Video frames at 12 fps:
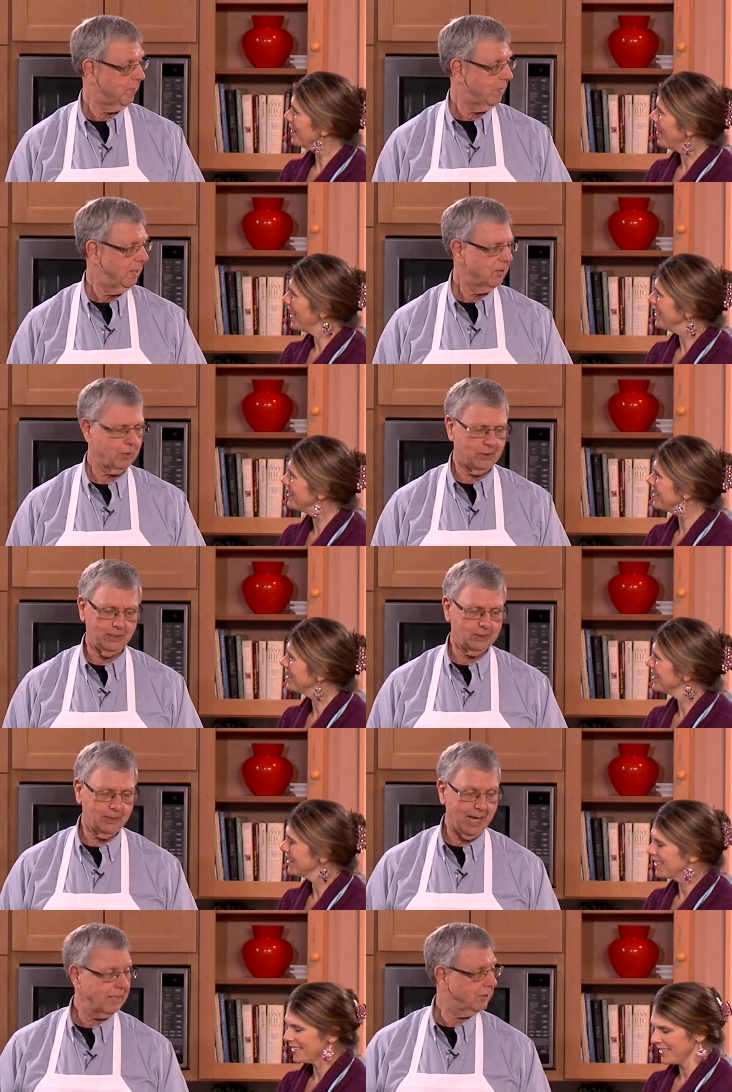Speaker 1: Nice. So there's
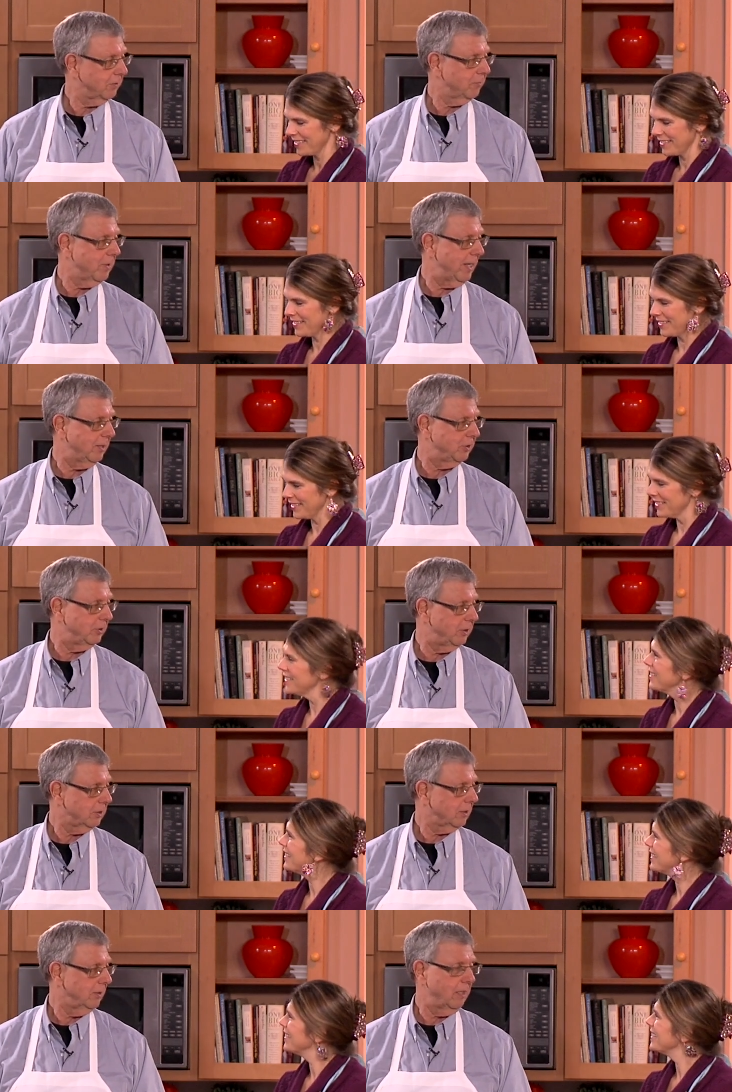lots of things. You're
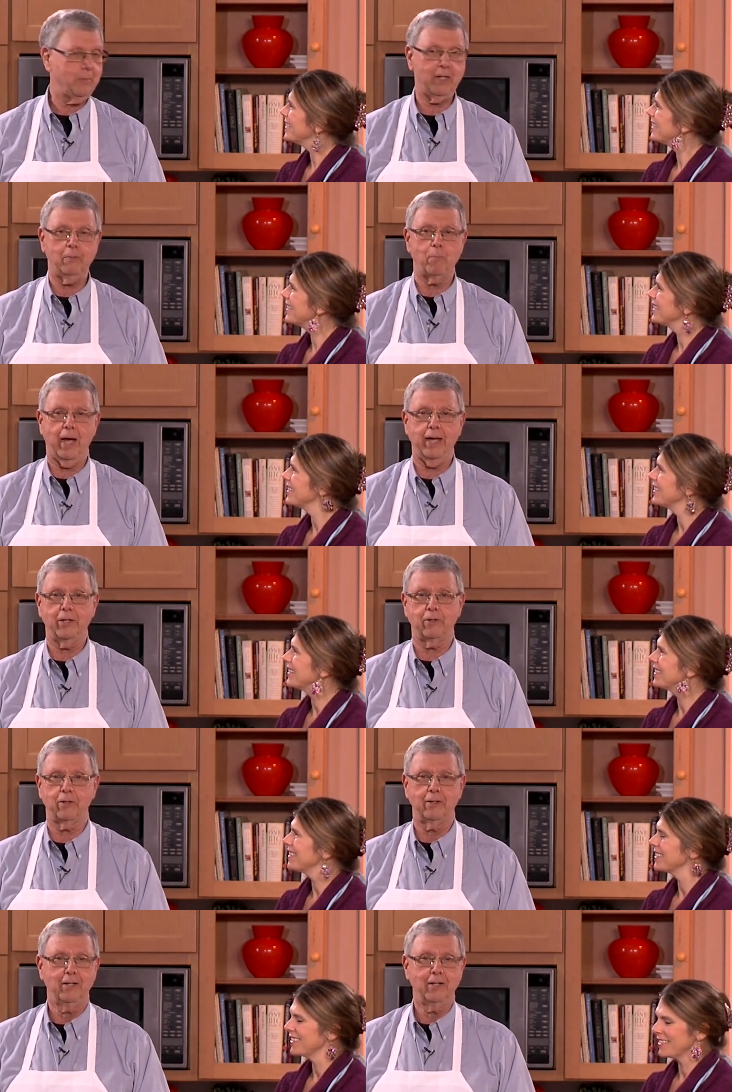just limited by
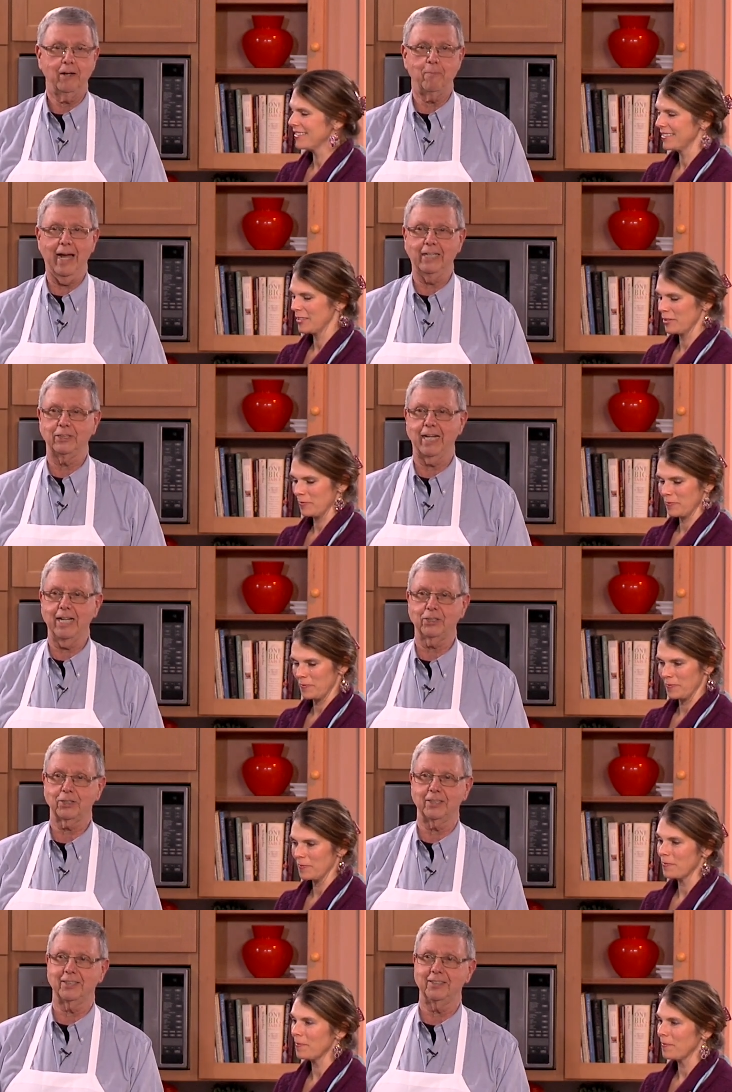your
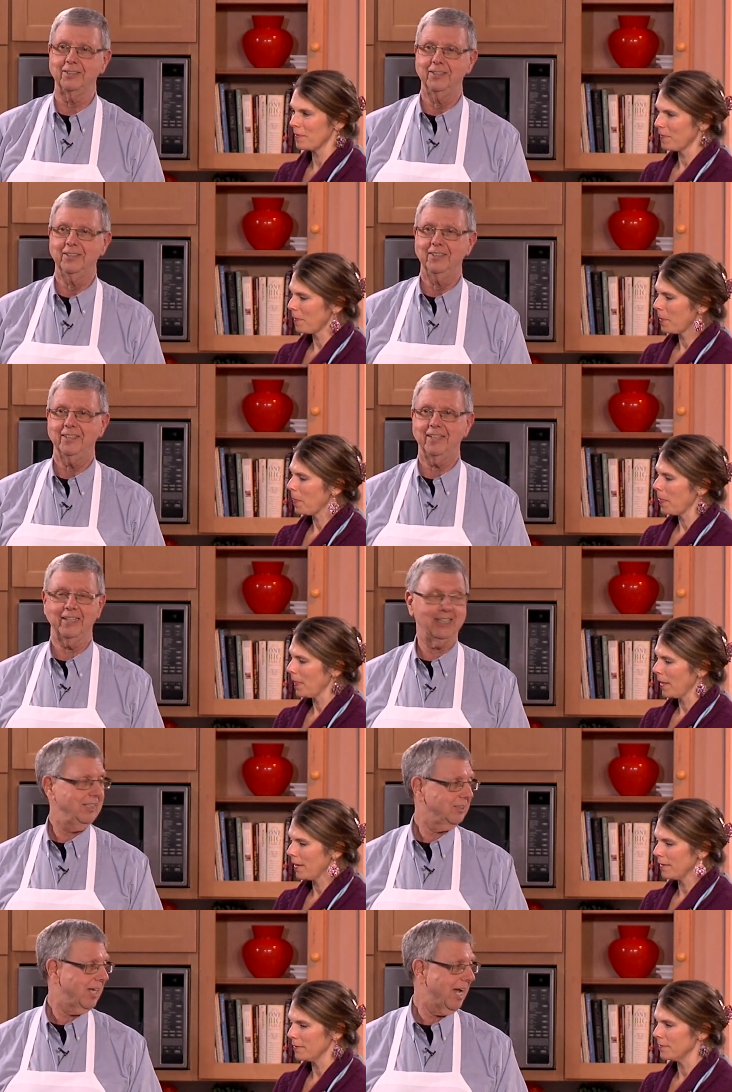imagination and uh,
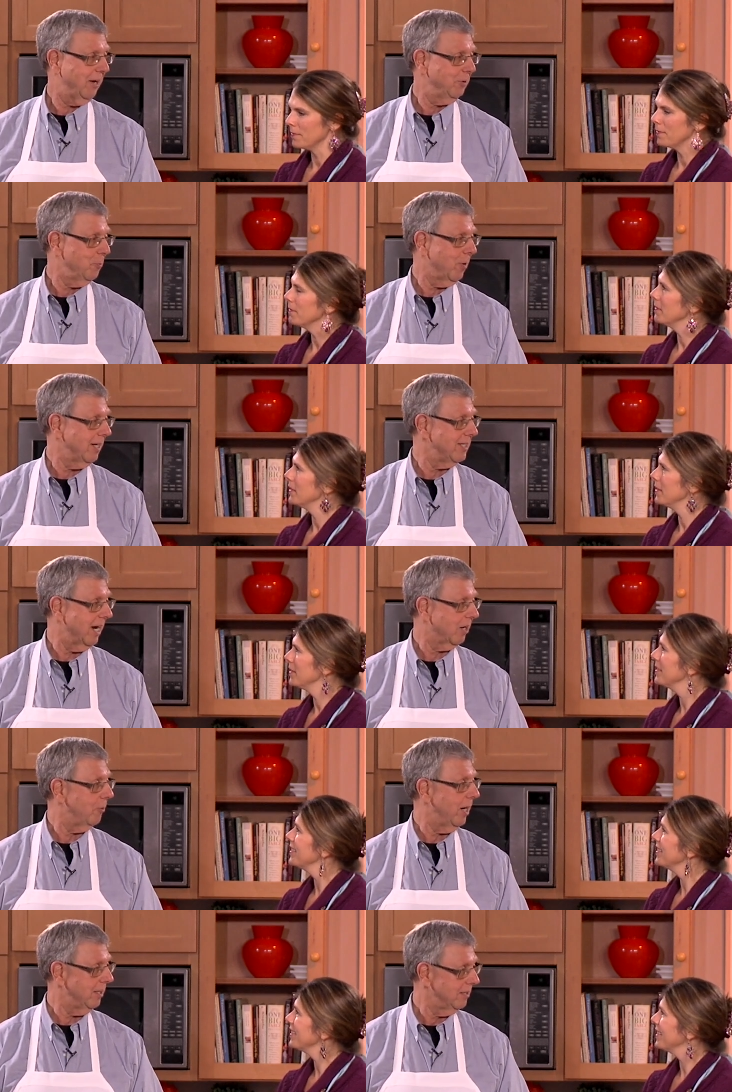as to how you want to
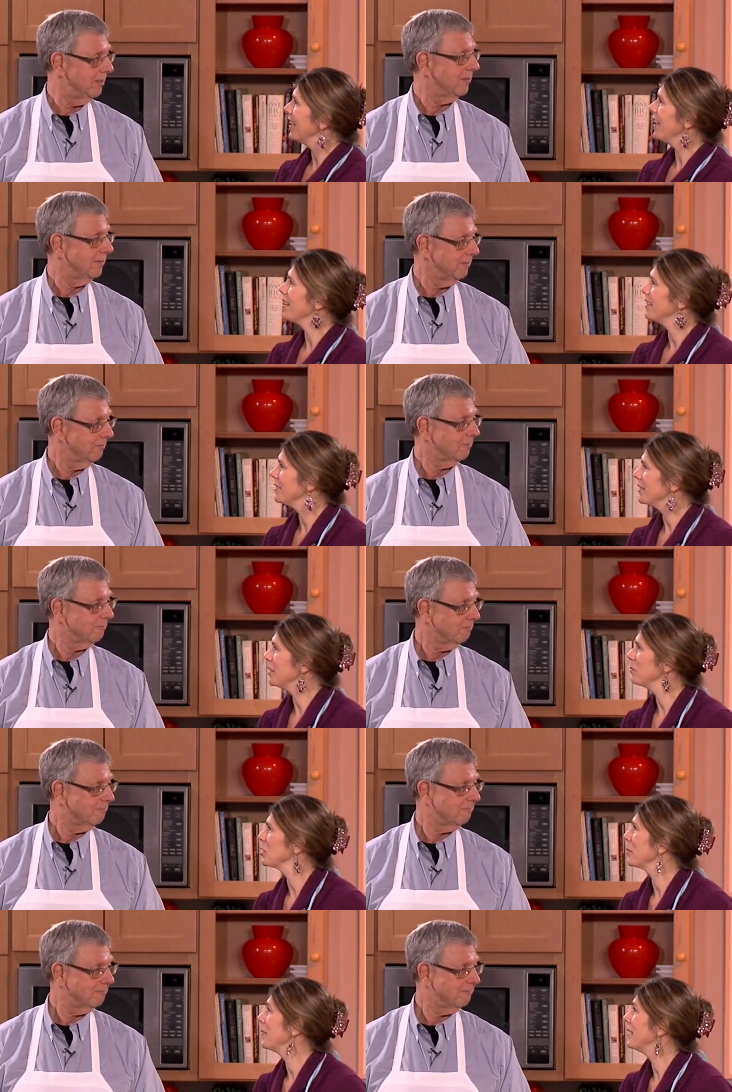decorate.
Speaker 2: Yeah, I'm
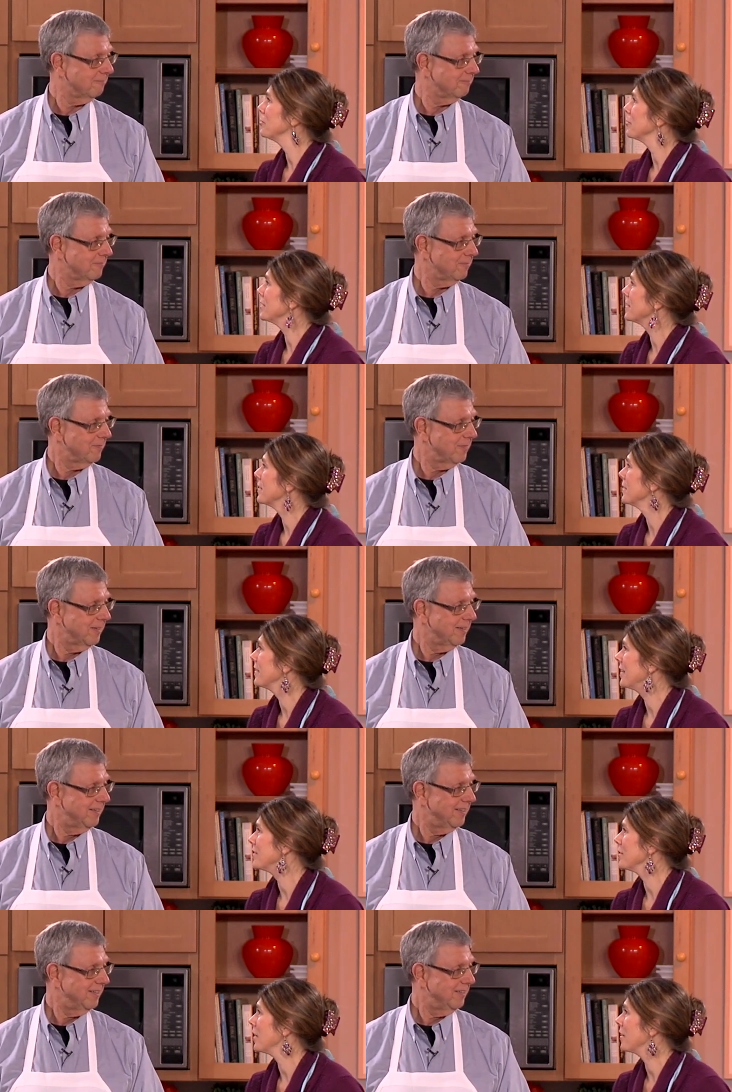sure Pinterest
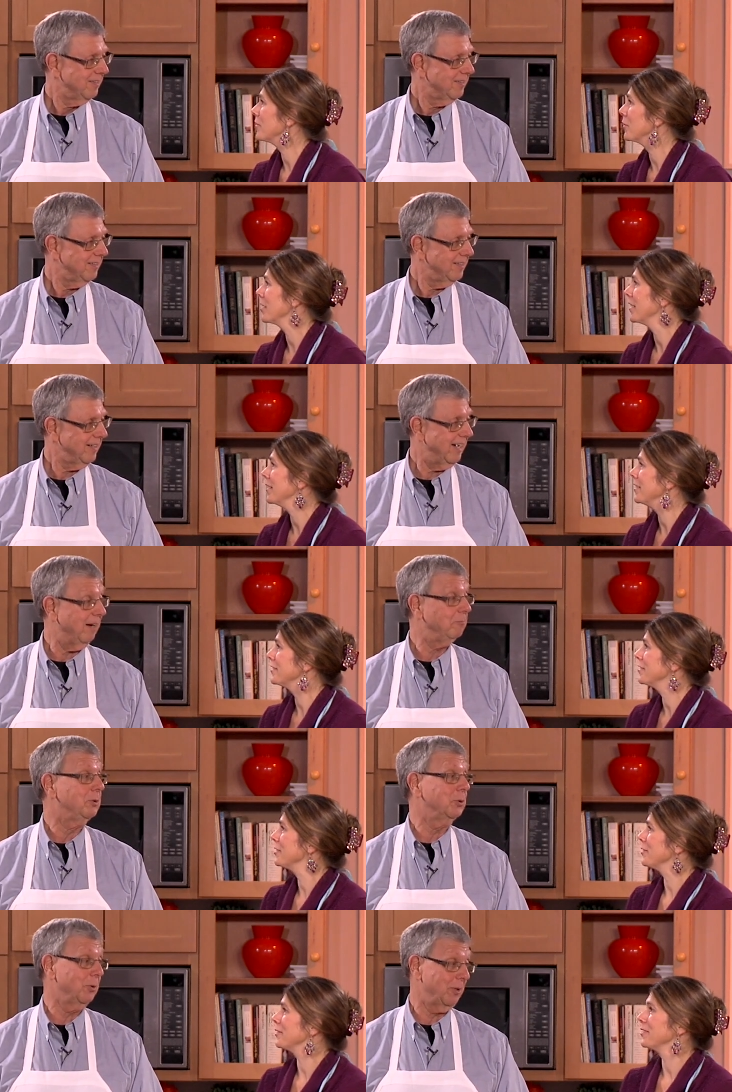has a lot of good ideas. I'm
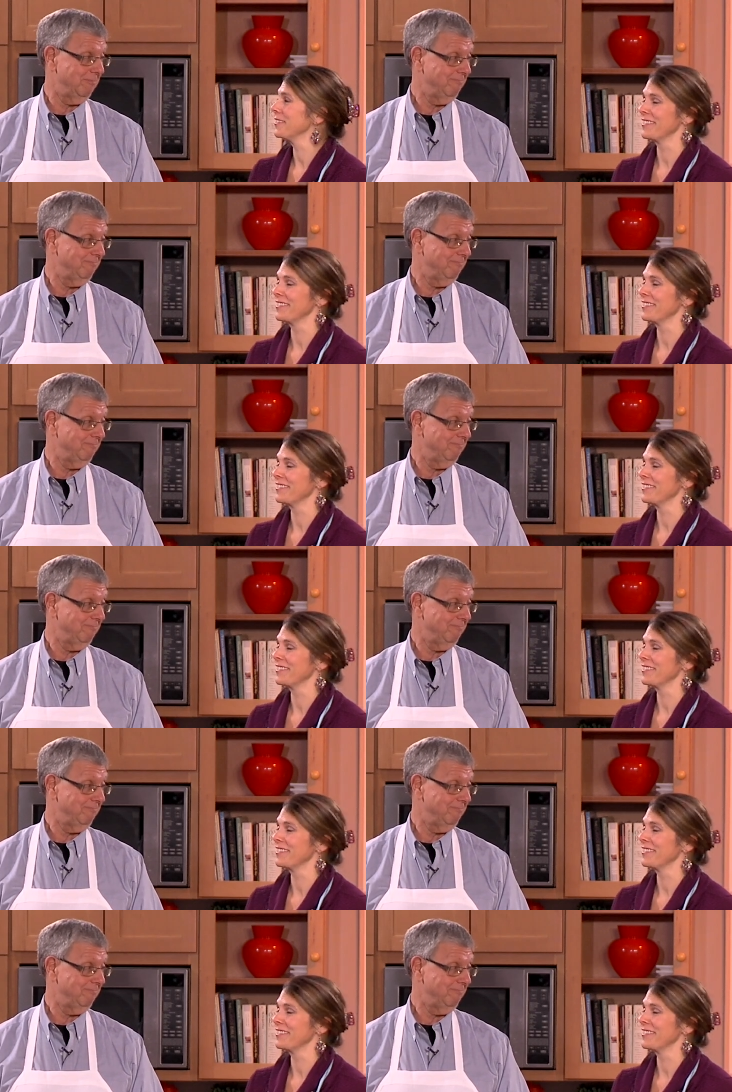too. sure